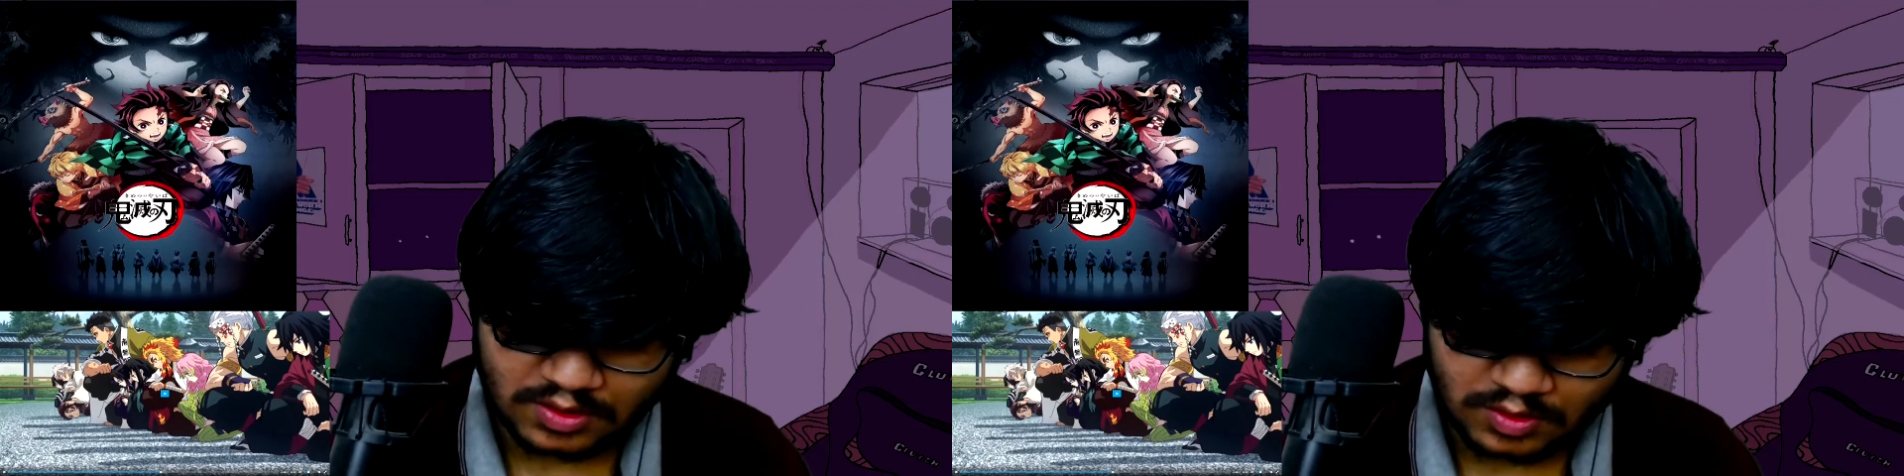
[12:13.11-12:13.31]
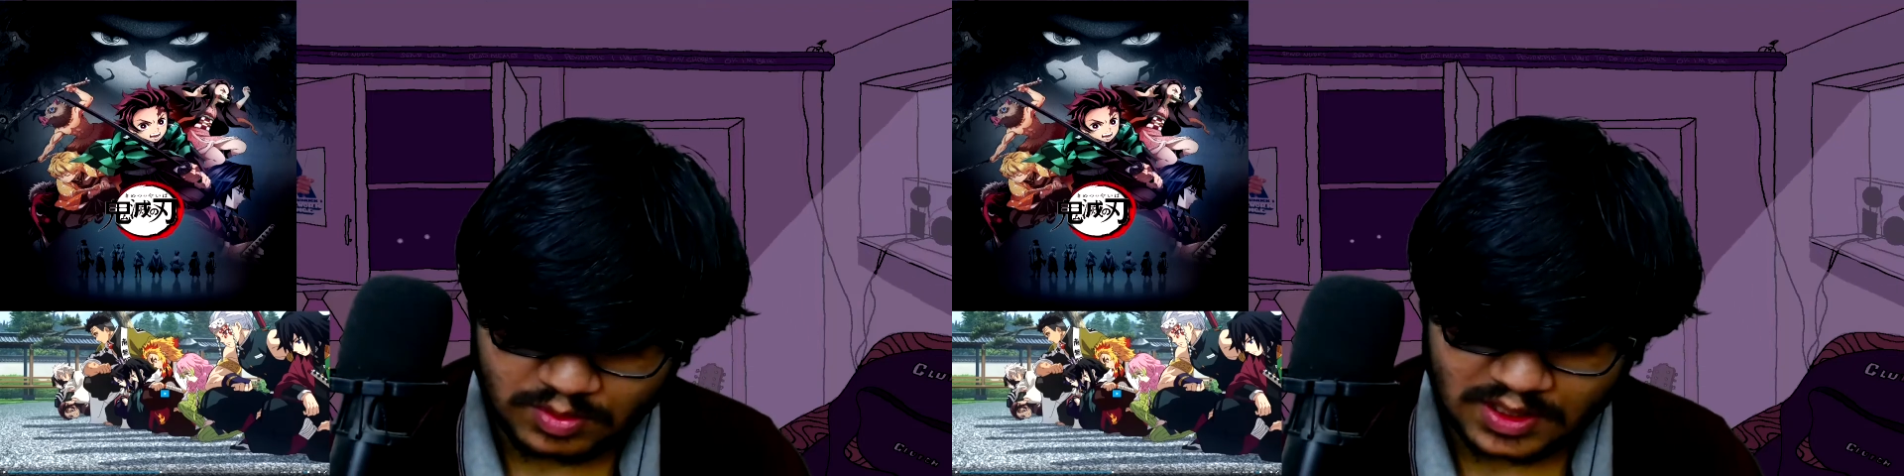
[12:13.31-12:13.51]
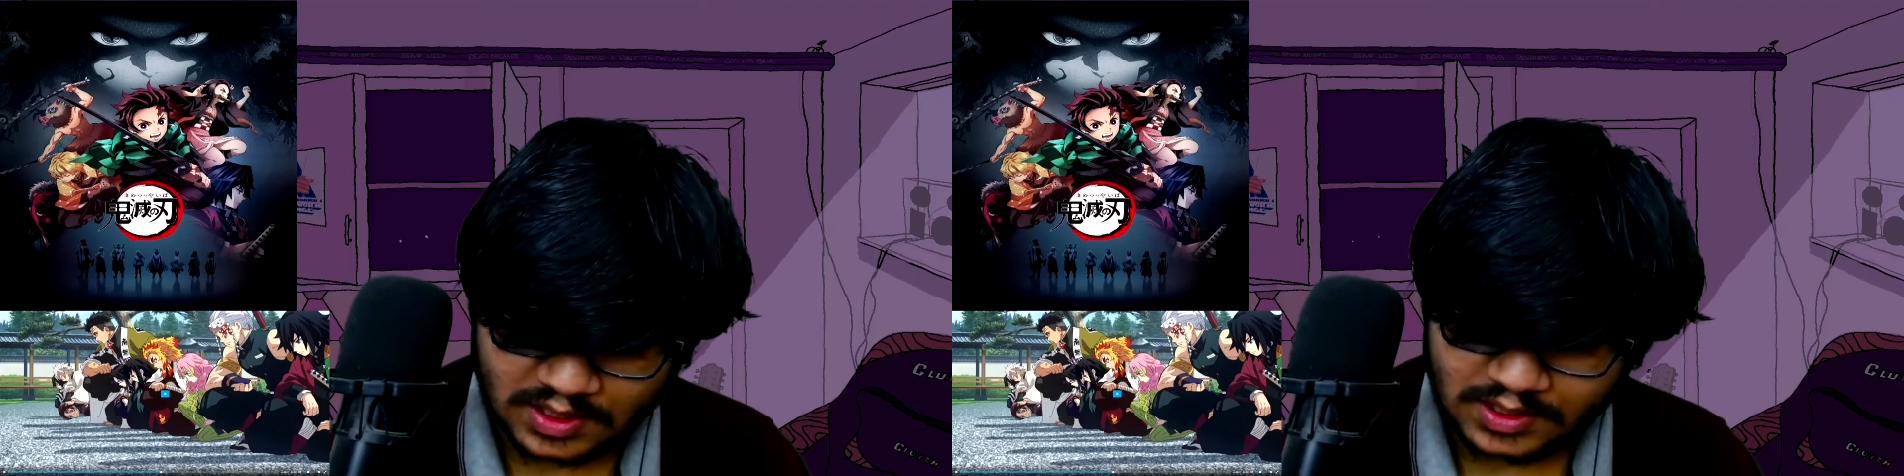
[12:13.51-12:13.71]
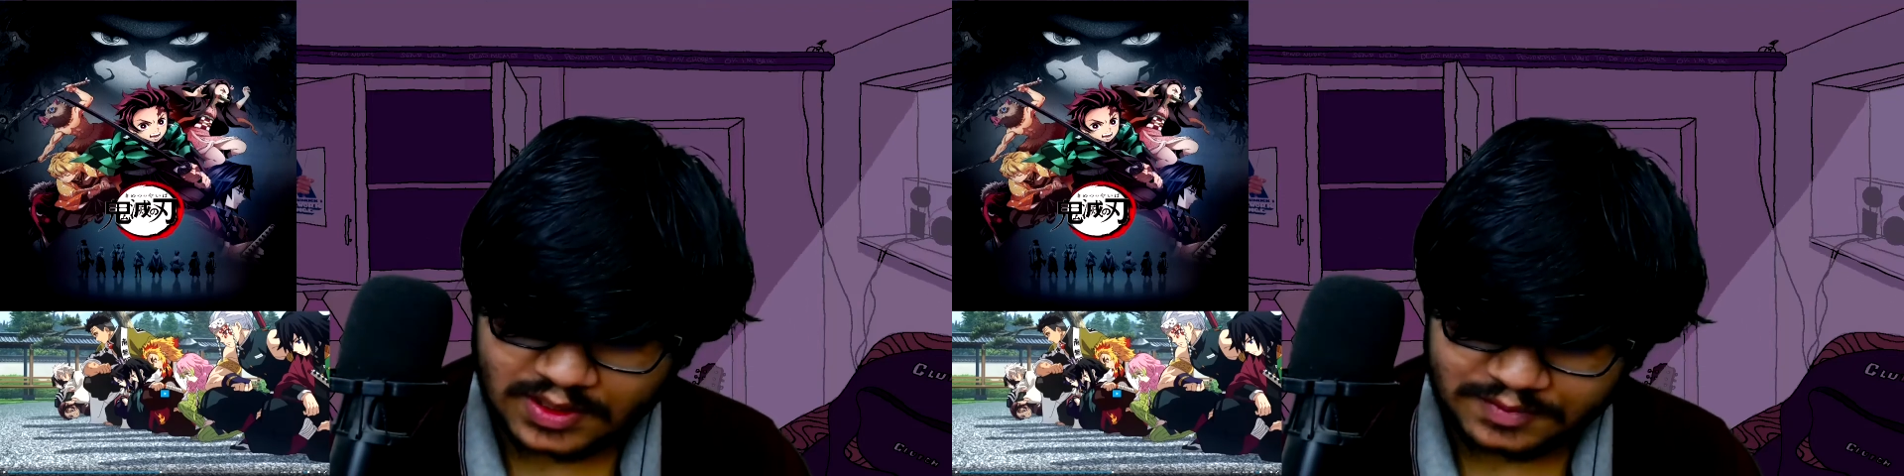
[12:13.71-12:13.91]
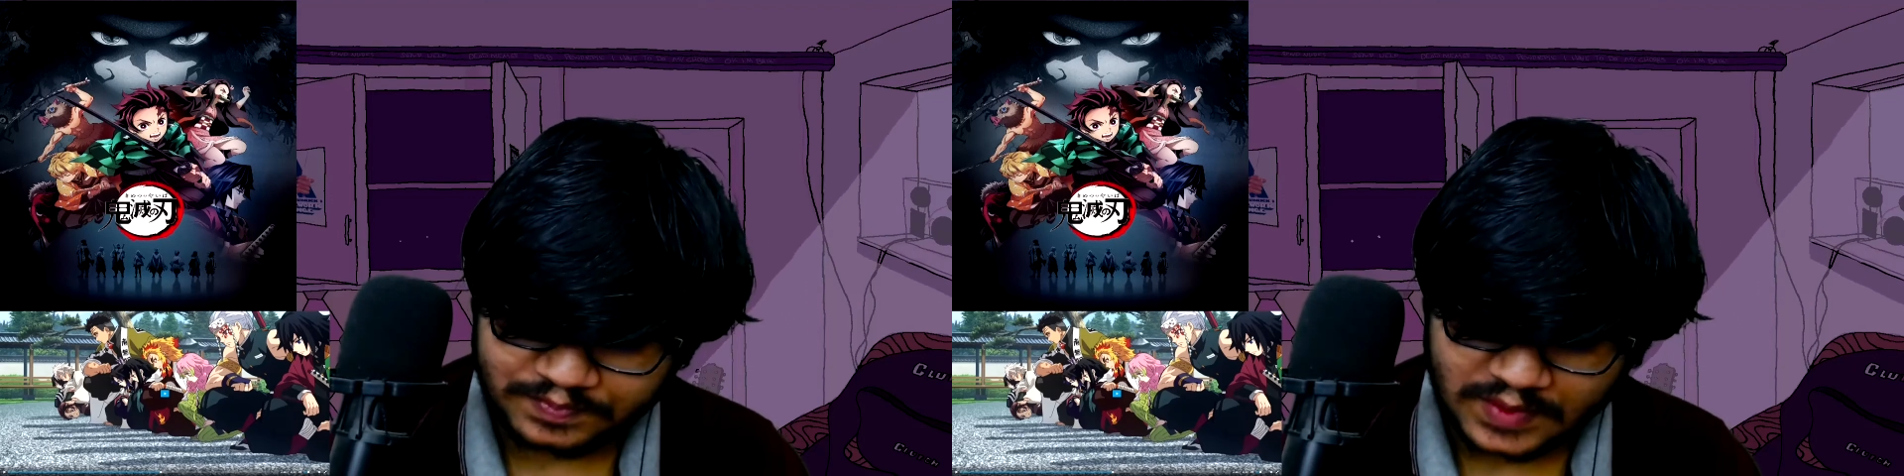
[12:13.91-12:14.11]
to be killed.
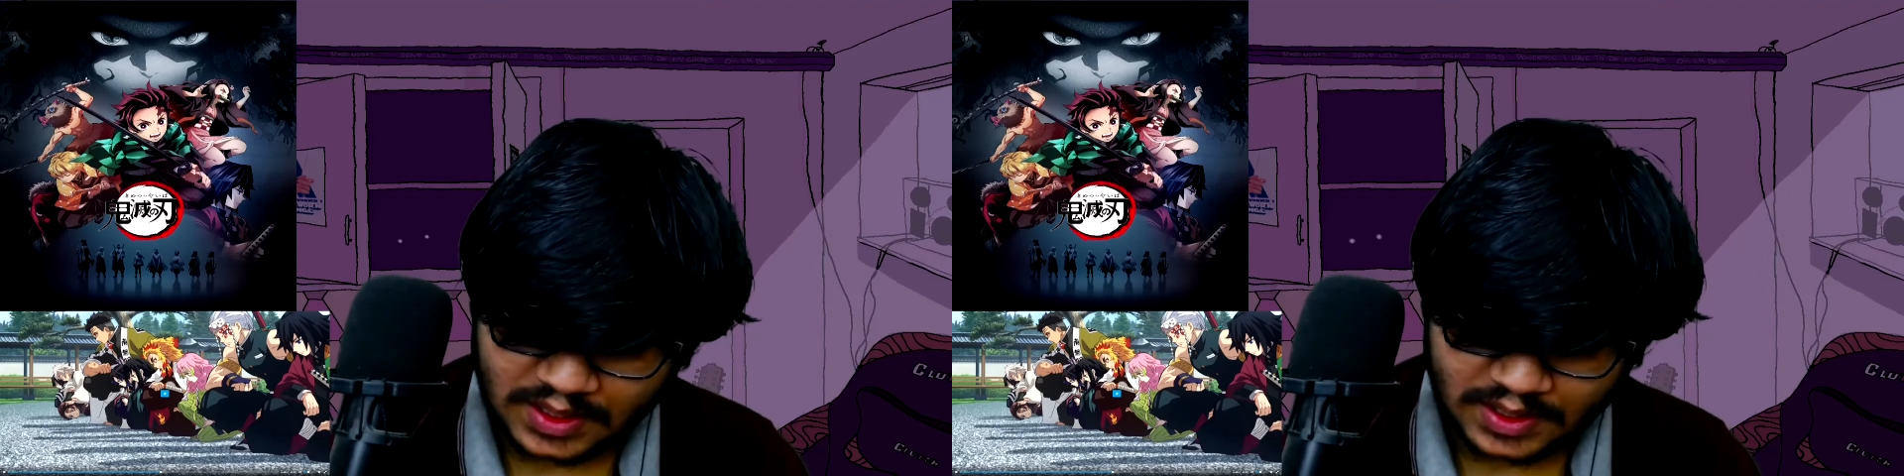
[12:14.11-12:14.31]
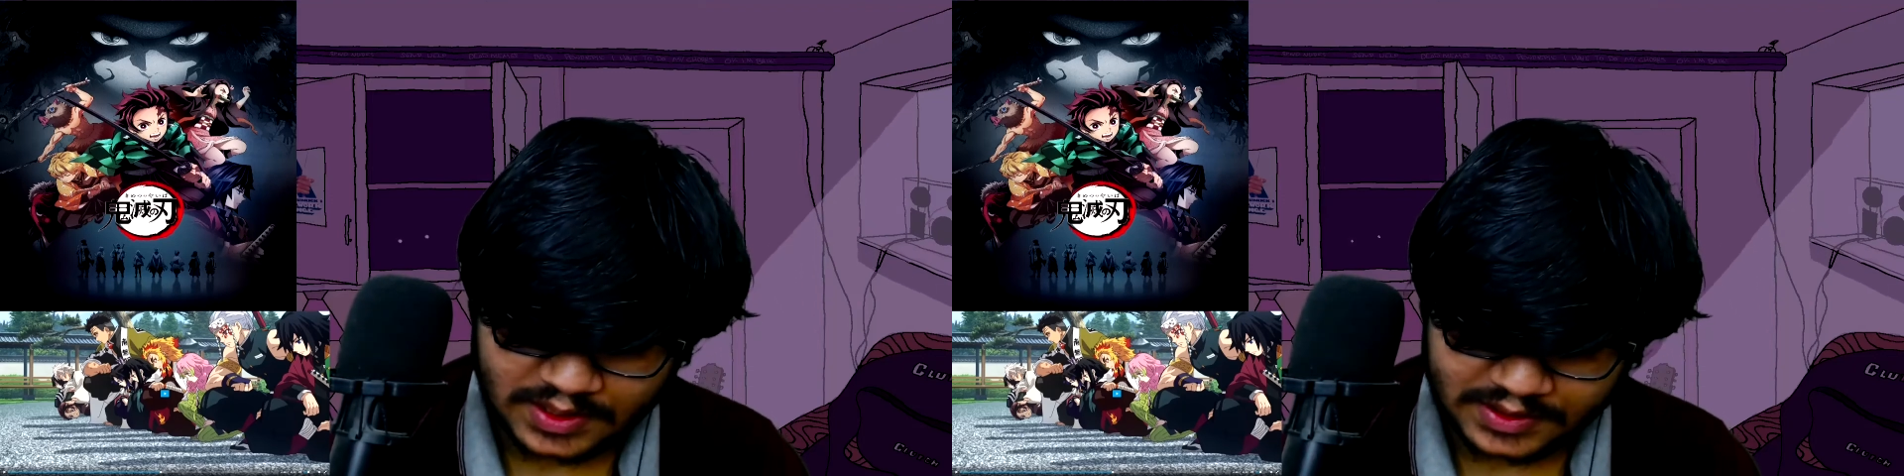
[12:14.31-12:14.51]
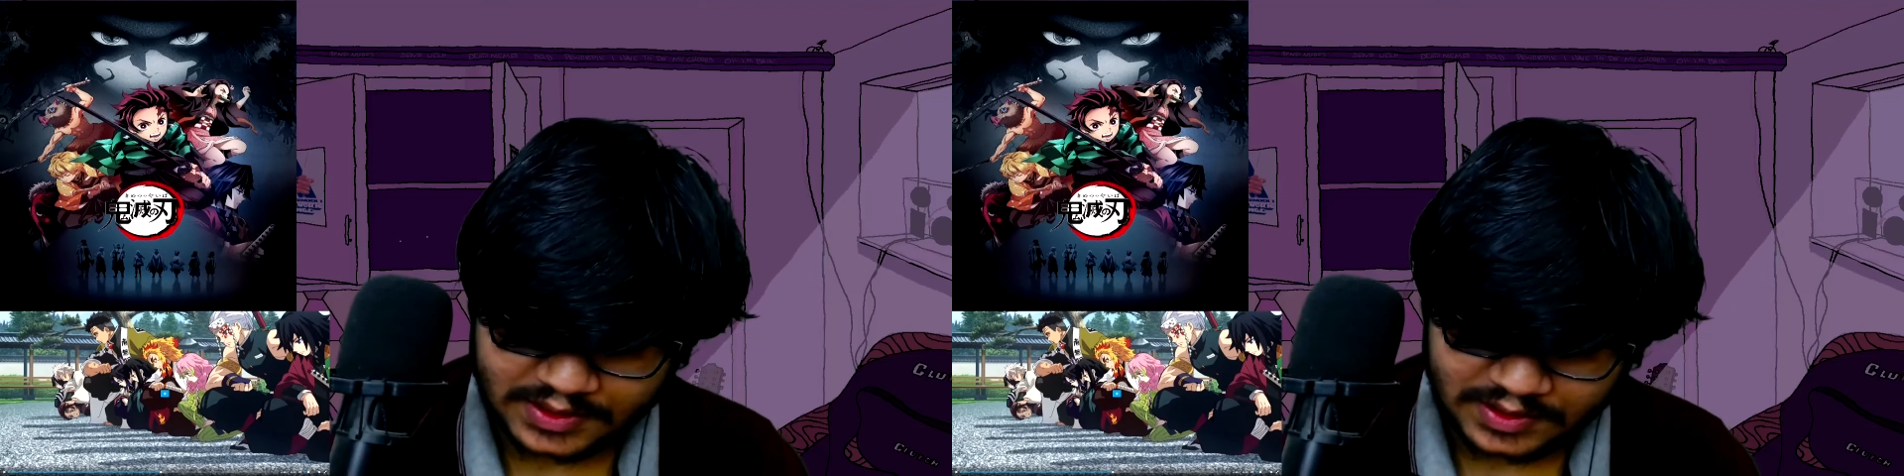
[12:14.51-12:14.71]
And